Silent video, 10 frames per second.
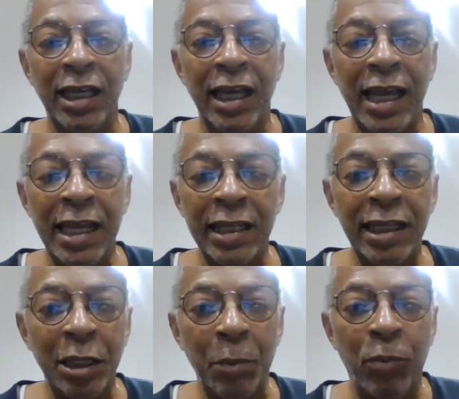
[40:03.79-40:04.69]
and get a
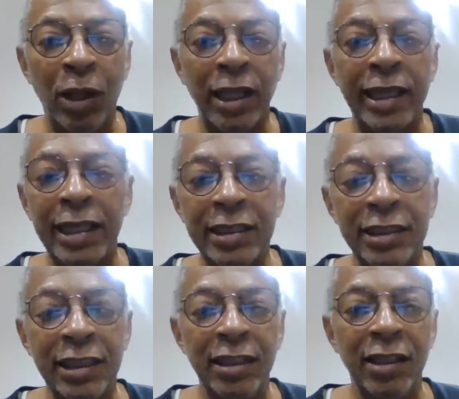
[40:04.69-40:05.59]

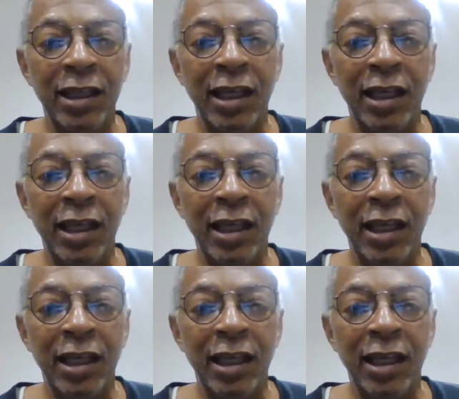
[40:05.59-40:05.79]
blazing